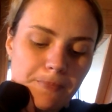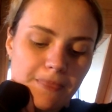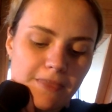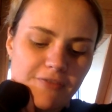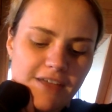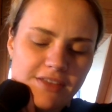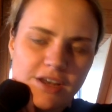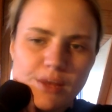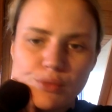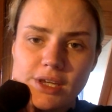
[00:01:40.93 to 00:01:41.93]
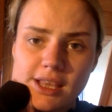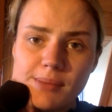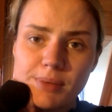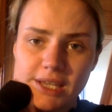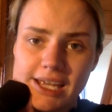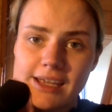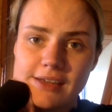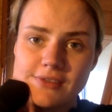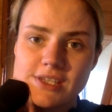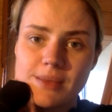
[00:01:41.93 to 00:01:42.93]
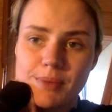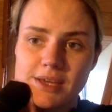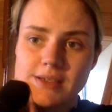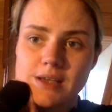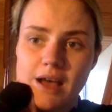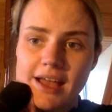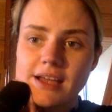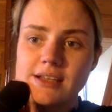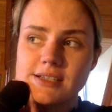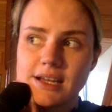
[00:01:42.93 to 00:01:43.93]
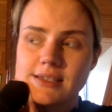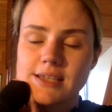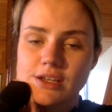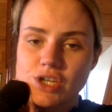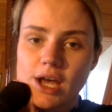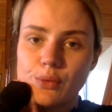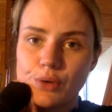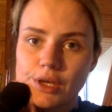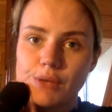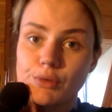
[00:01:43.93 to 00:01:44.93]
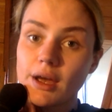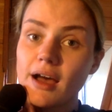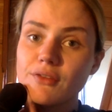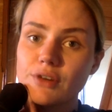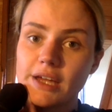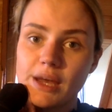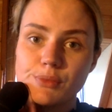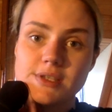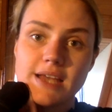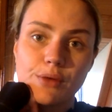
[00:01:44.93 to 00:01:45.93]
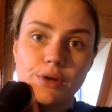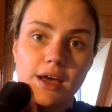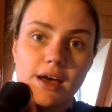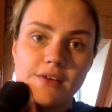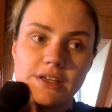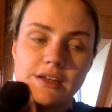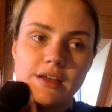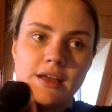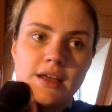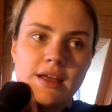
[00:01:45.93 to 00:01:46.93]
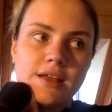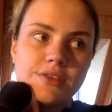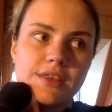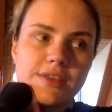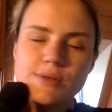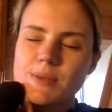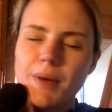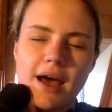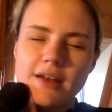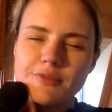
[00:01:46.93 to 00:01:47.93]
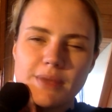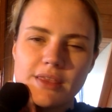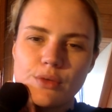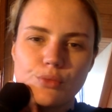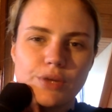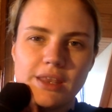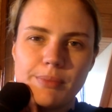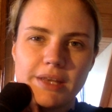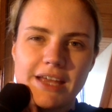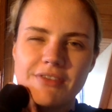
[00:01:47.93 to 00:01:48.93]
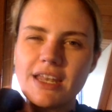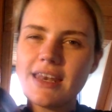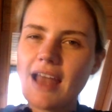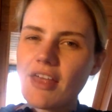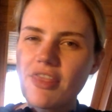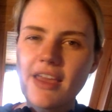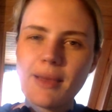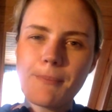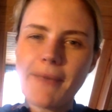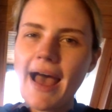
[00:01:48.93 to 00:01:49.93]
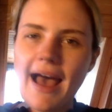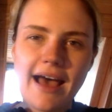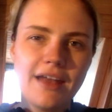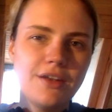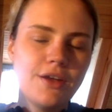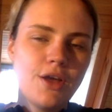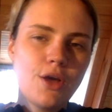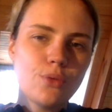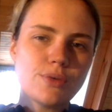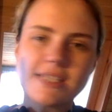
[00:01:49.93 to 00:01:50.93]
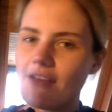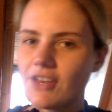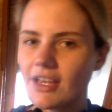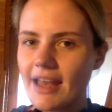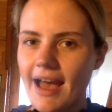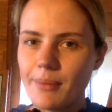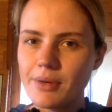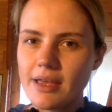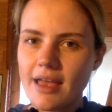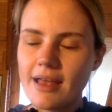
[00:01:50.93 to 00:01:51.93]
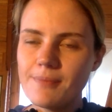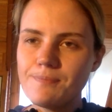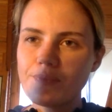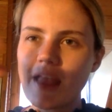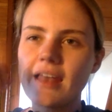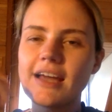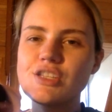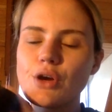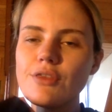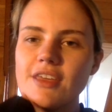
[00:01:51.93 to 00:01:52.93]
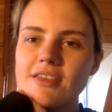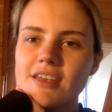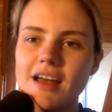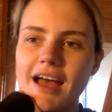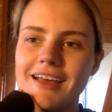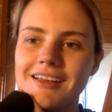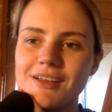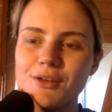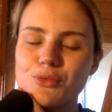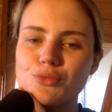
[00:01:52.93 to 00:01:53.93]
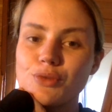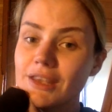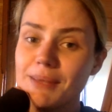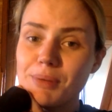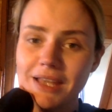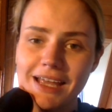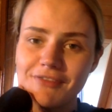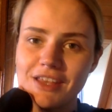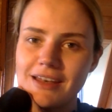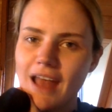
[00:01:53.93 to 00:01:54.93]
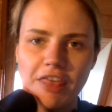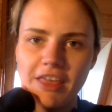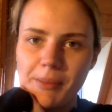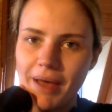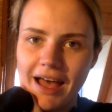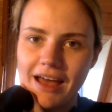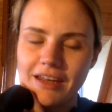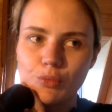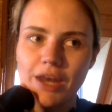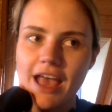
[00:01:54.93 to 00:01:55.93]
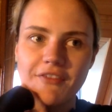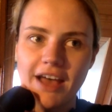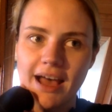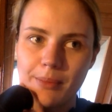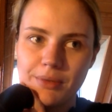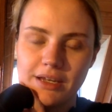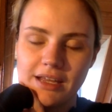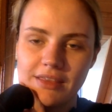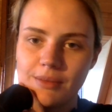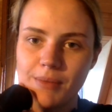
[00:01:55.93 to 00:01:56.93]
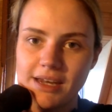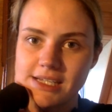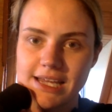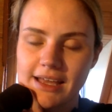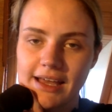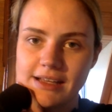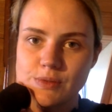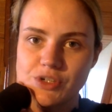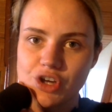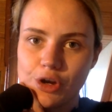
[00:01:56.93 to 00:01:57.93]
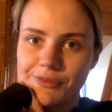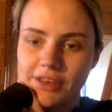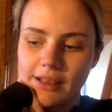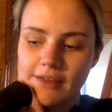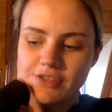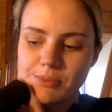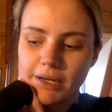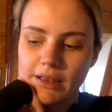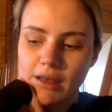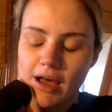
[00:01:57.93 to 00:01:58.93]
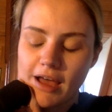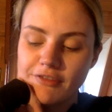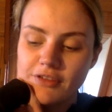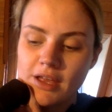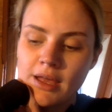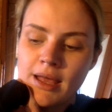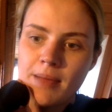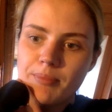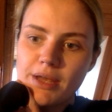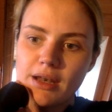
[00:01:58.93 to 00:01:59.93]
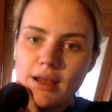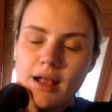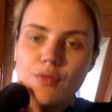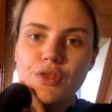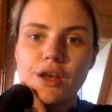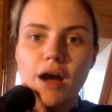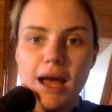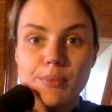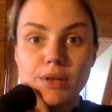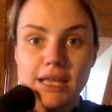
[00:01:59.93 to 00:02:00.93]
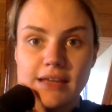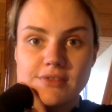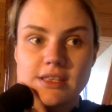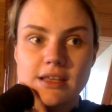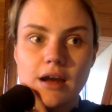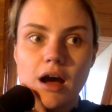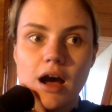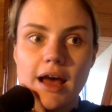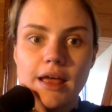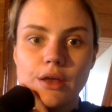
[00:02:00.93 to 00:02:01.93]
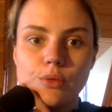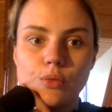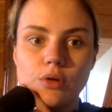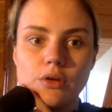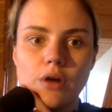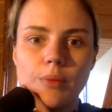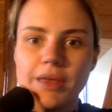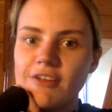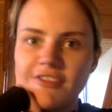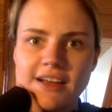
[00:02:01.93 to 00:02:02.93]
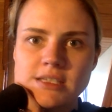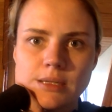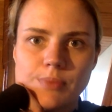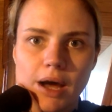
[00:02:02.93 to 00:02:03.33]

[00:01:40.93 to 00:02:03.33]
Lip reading: the fact that I really believed that because I had done such hard work in recovery and was now recovered, that there was a part of me that really believed that nothing bad was ever going to happen again. And I don't think that I really believe that nothing bad would ever happen in the many decades which are hopefully left in my life, but that I believed that I would not be affected